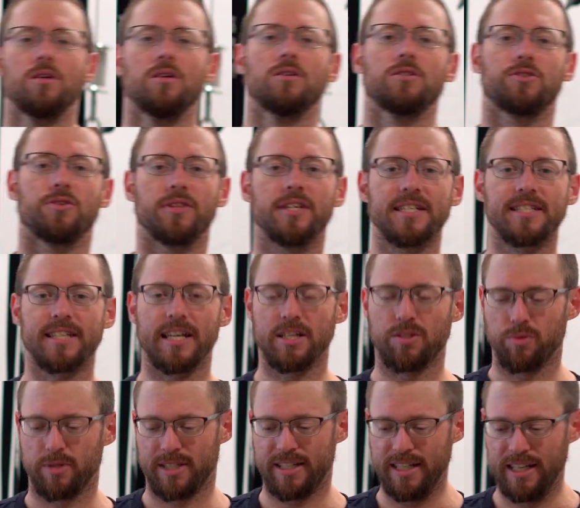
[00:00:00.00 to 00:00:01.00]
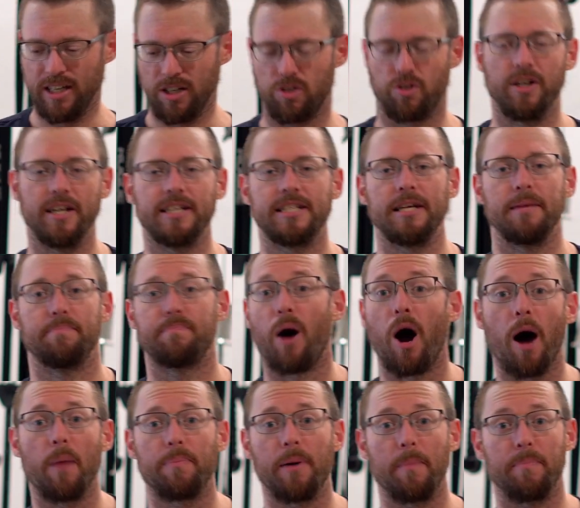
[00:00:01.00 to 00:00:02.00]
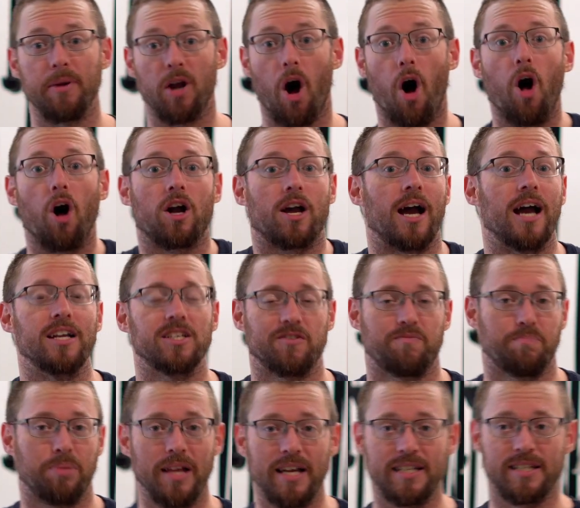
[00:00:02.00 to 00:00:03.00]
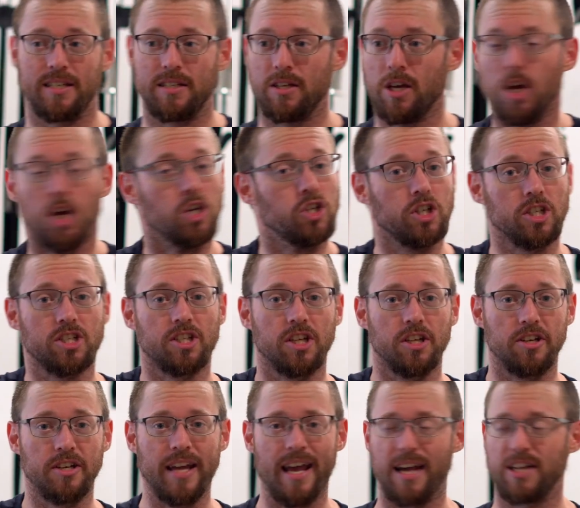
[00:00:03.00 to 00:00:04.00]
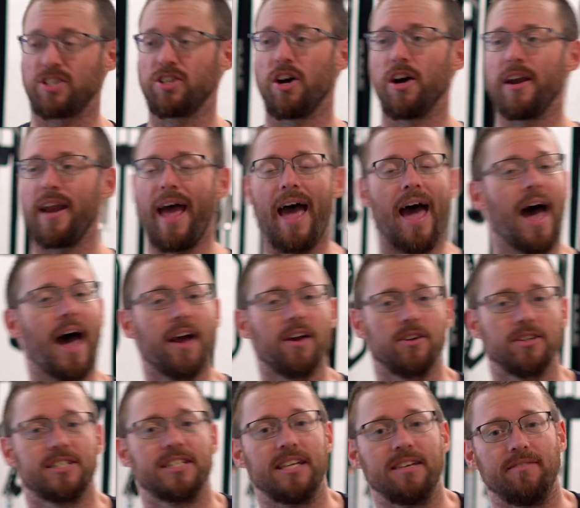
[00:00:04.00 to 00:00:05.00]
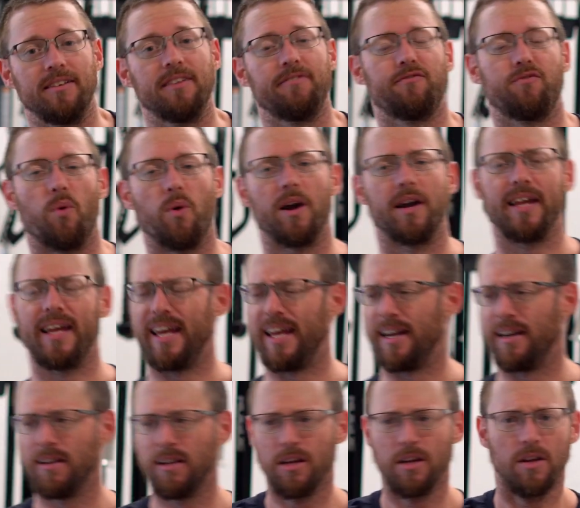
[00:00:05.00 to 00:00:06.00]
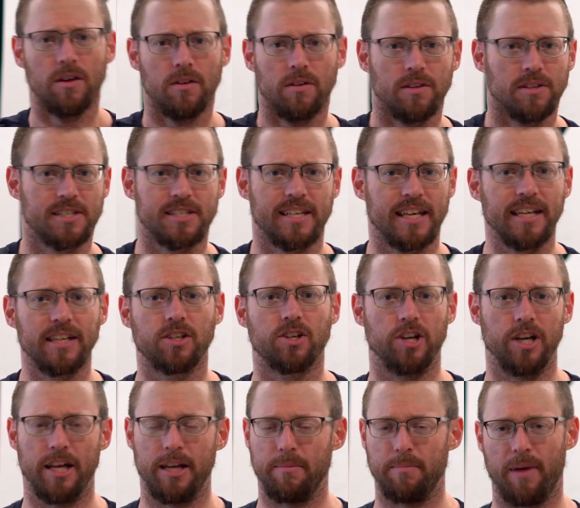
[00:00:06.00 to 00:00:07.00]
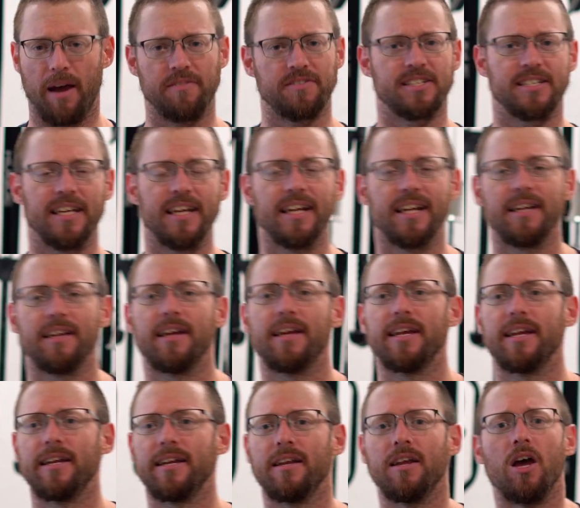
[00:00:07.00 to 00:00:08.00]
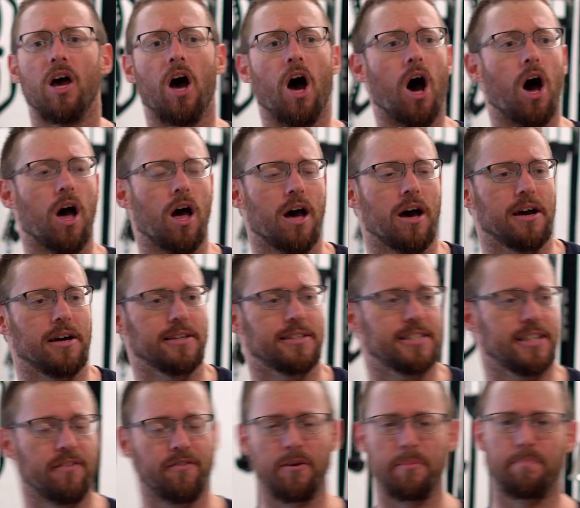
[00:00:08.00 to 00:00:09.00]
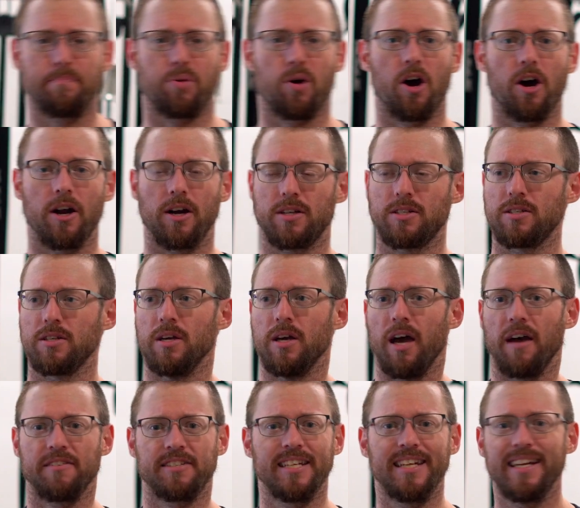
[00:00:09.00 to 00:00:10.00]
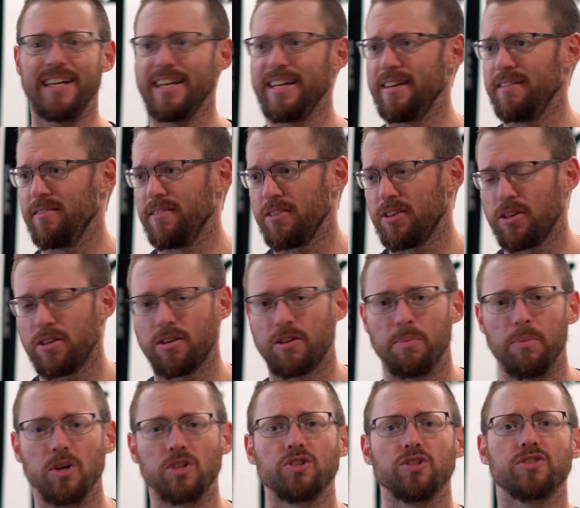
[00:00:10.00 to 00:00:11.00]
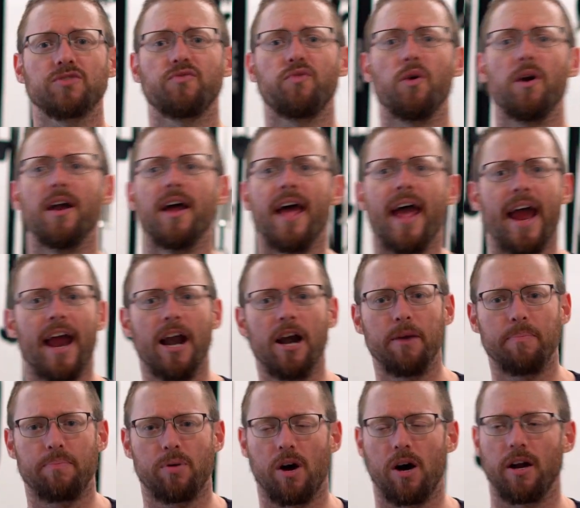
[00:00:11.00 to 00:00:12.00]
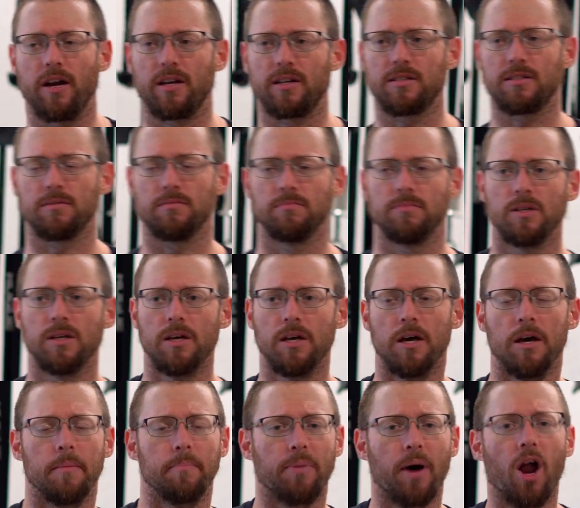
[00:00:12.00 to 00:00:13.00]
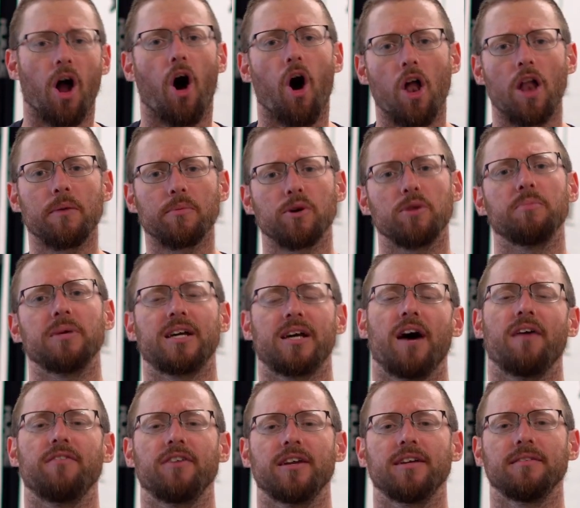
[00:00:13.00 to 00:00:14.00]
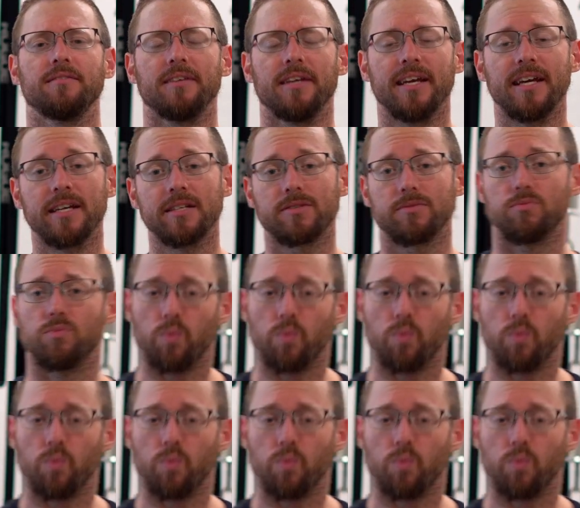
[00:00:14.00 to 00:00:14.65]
So these days we're seeing creatine pop up in all kinds of places. Just the other day I saw an ad on TV for it in skin cream. I've seen it in different products. I've seen it in commercials for hair products. But all I'm going to be covering is